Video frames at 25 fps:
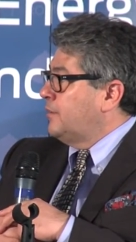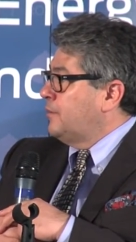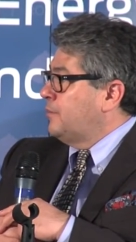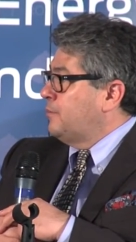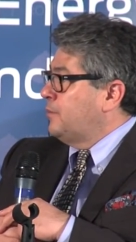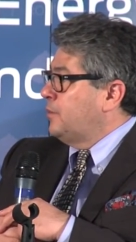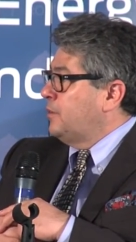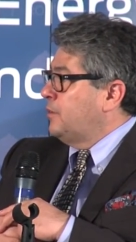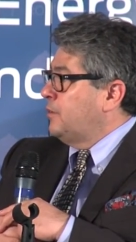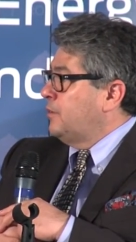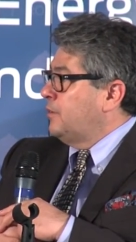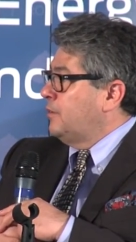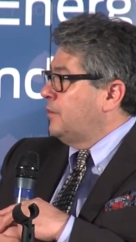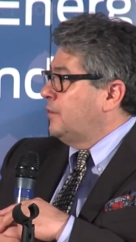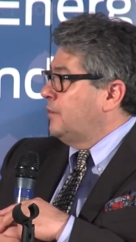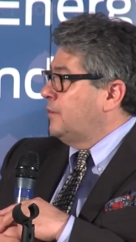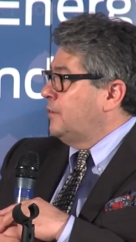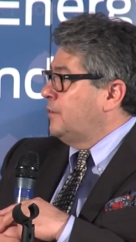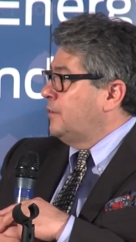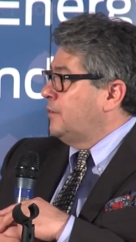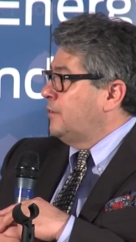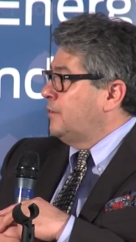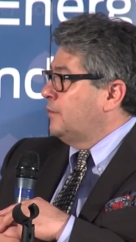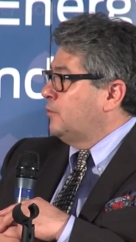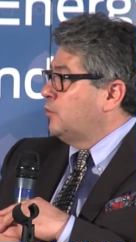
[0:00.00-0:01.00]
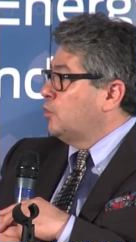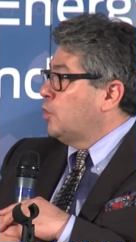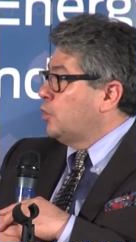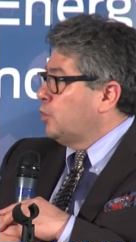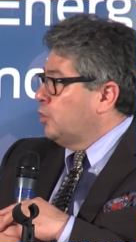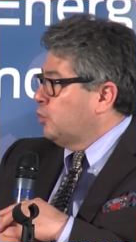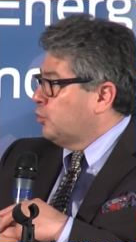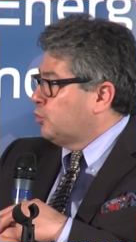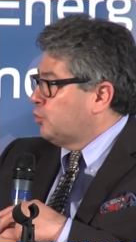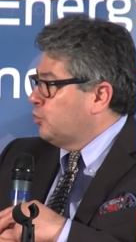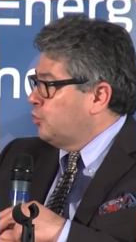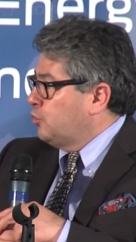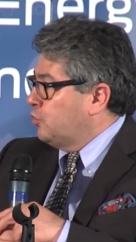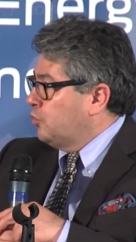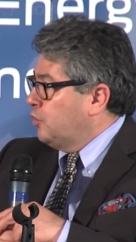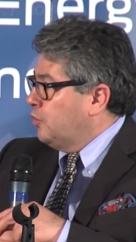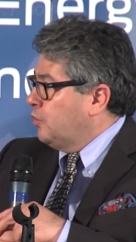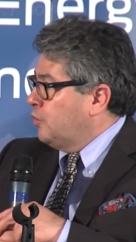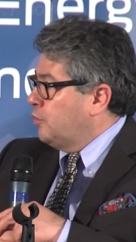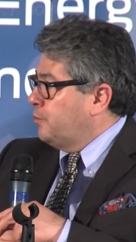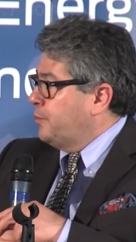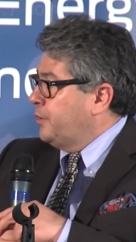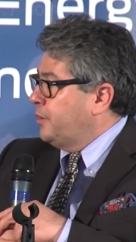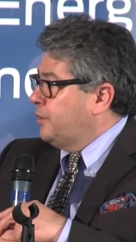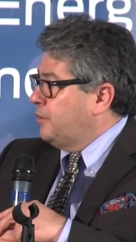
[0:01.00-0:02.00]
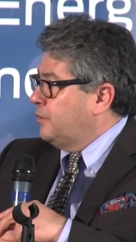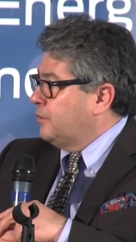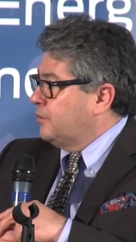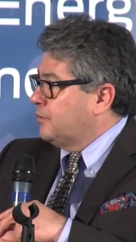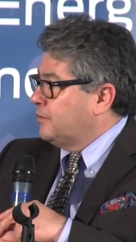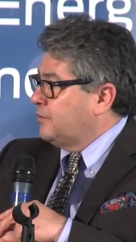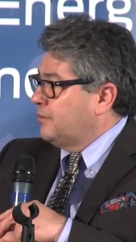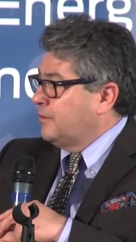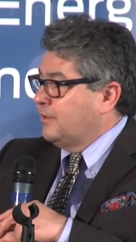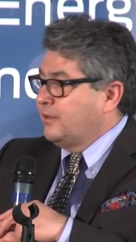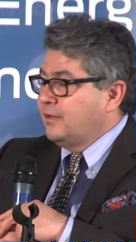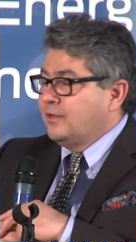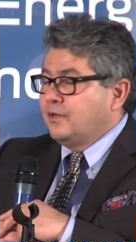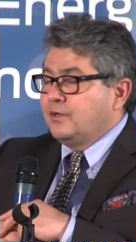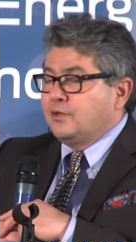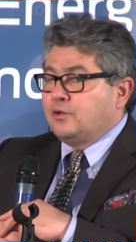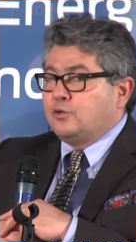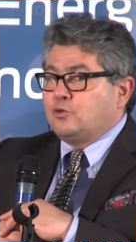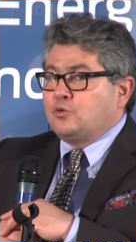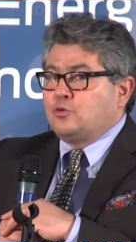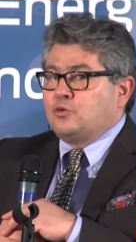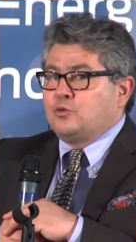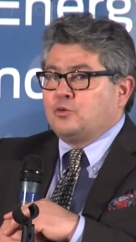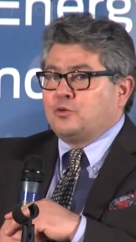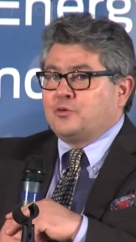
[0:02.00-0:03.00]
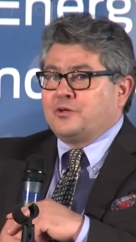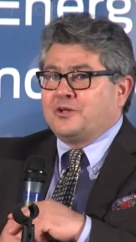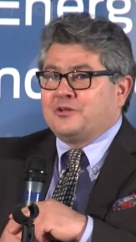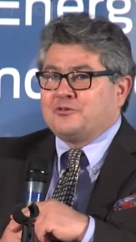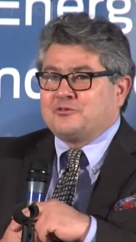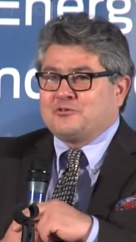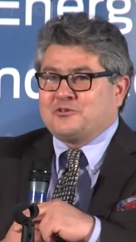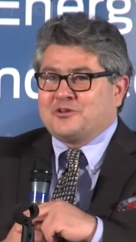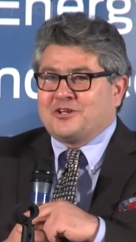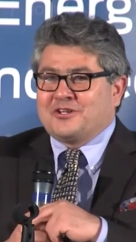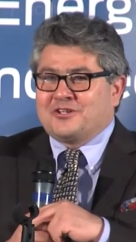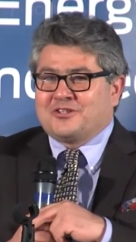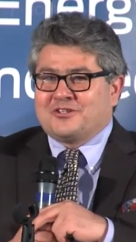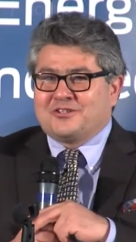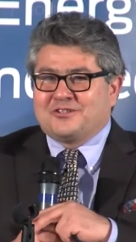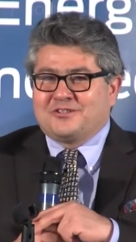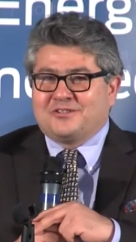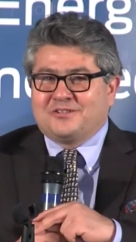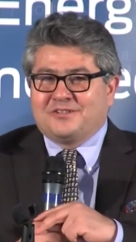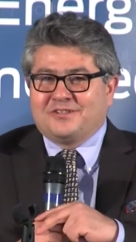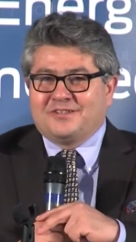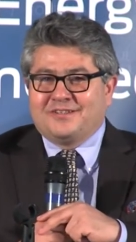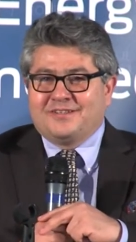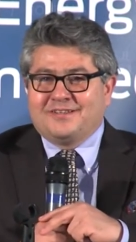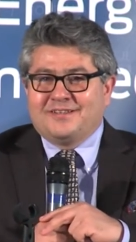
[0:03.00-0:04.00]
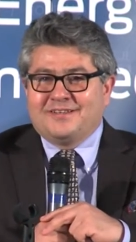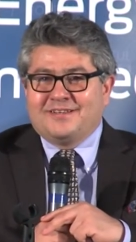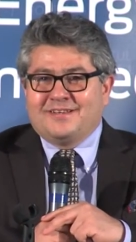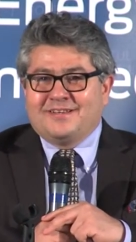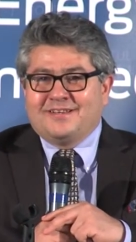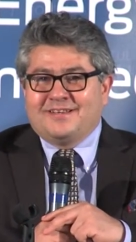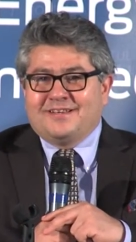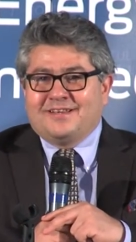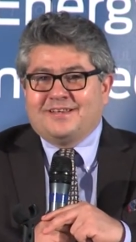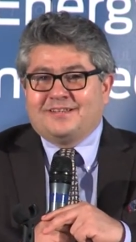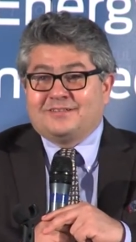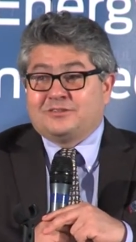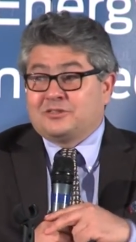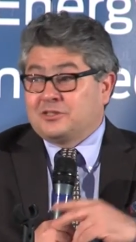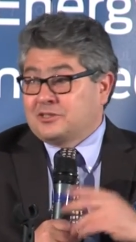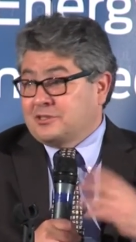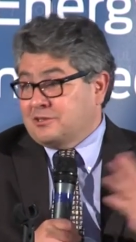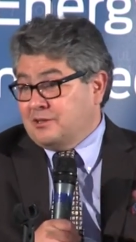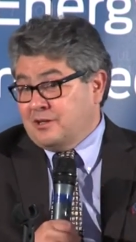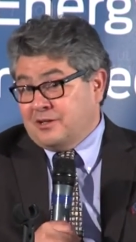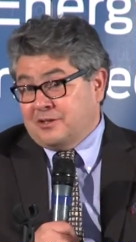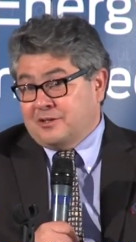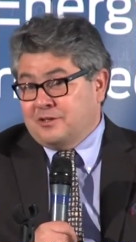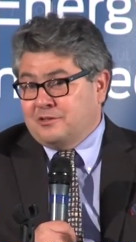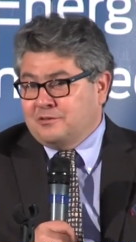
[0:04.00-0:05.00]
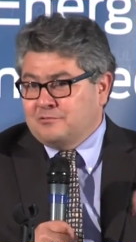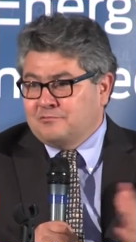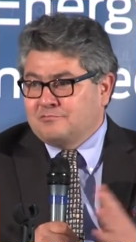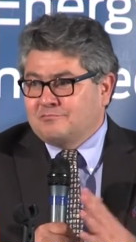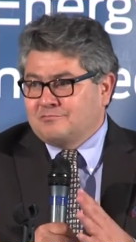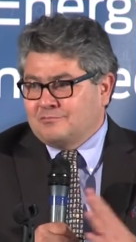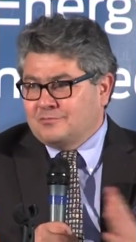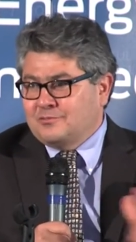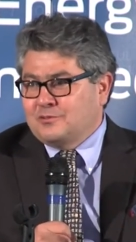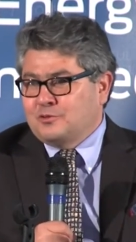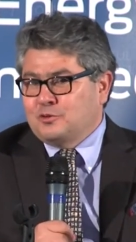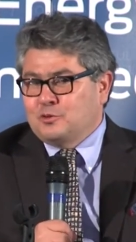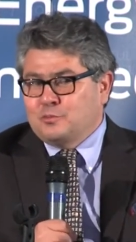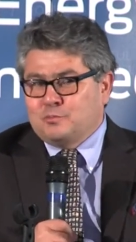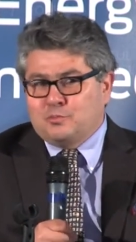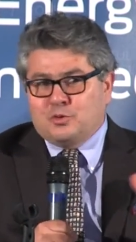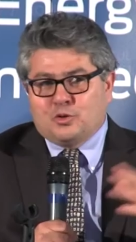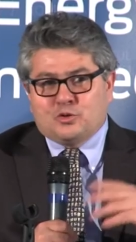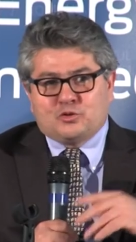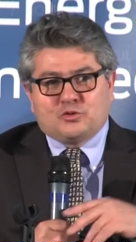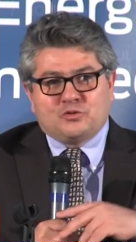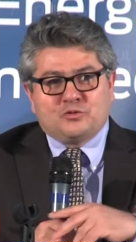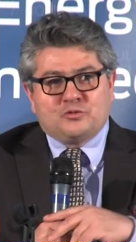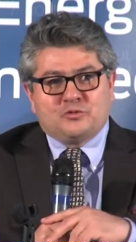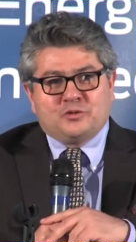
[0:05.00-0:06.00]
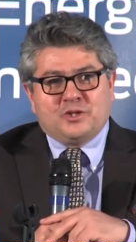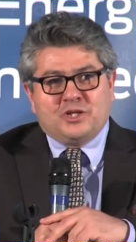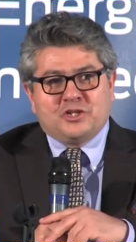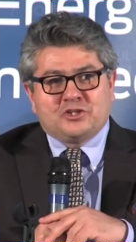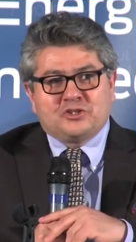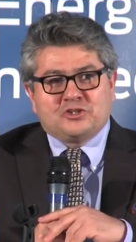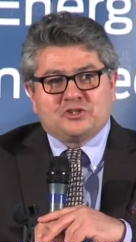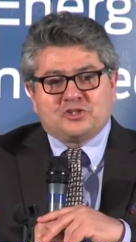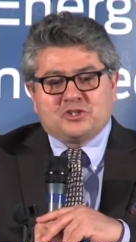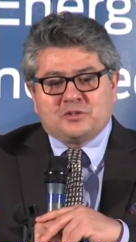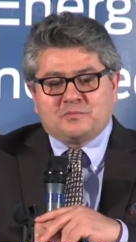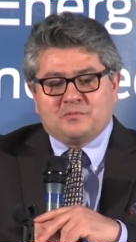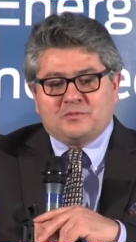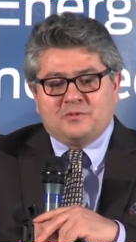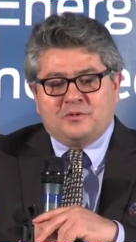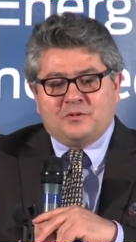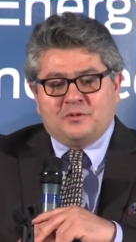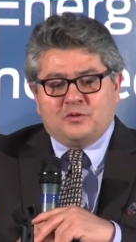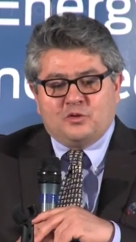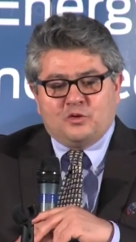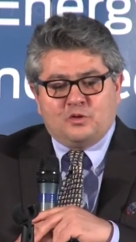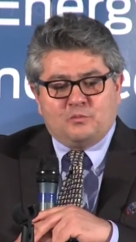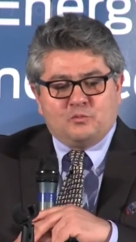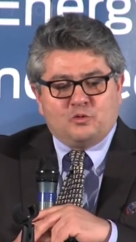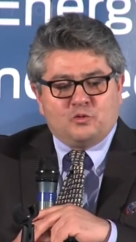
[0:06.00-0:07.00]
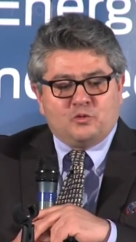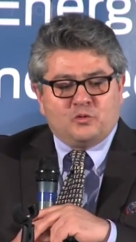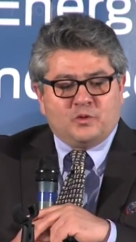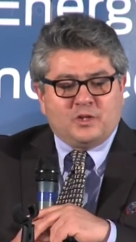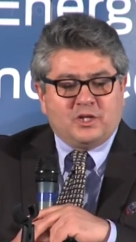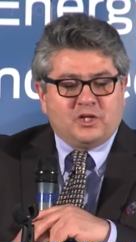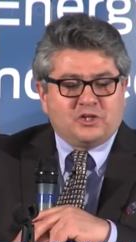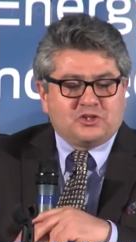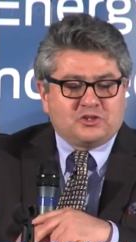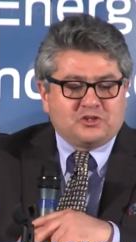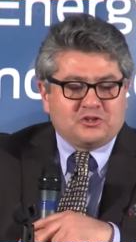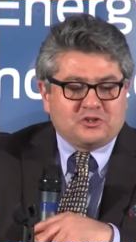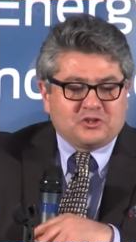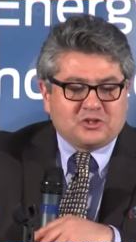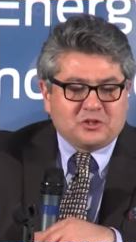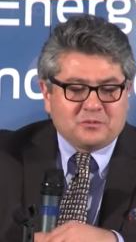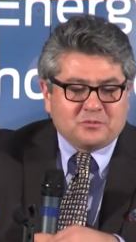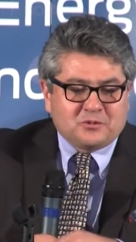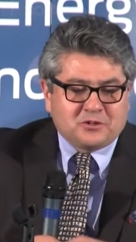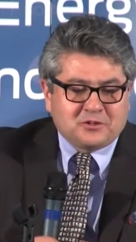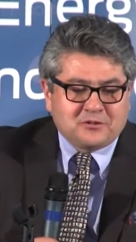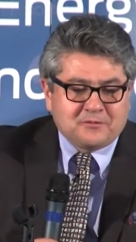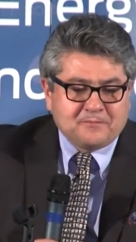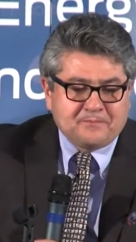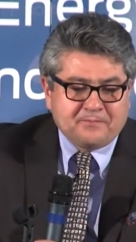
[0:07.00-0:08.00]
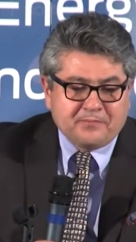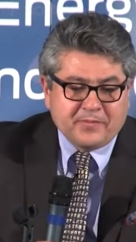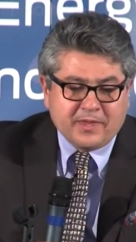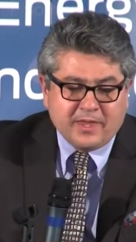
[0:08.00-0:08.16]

be loyal to you or obedient to your interests. Just like in, you know, personal relationship, human relationships.